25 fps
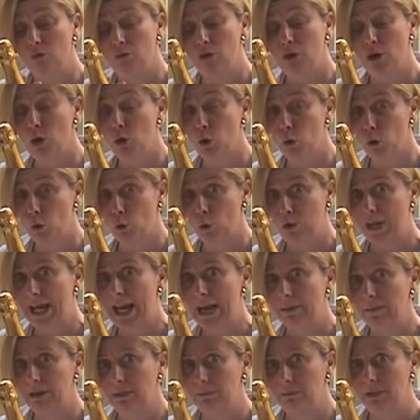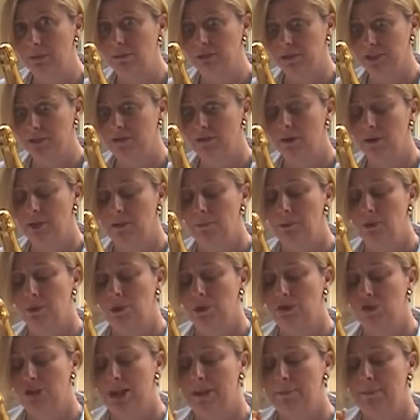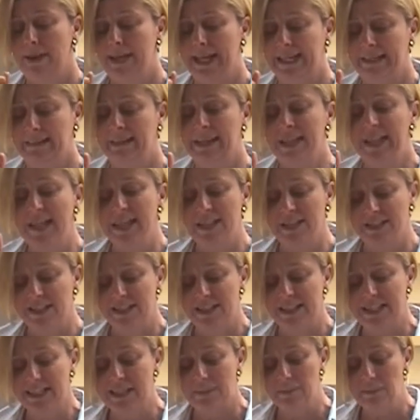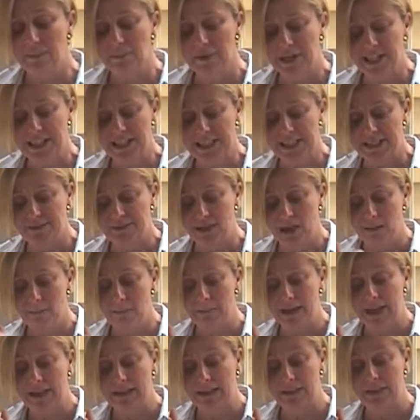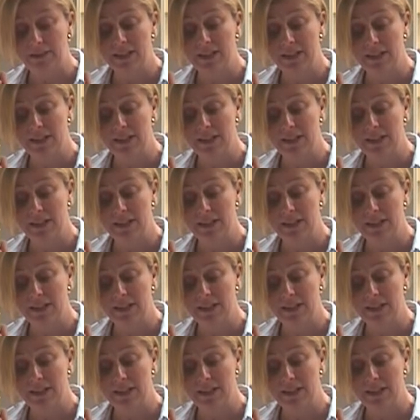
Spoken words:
record how many bubbles there are in a bottle of champagne. So that's an impressive amount, and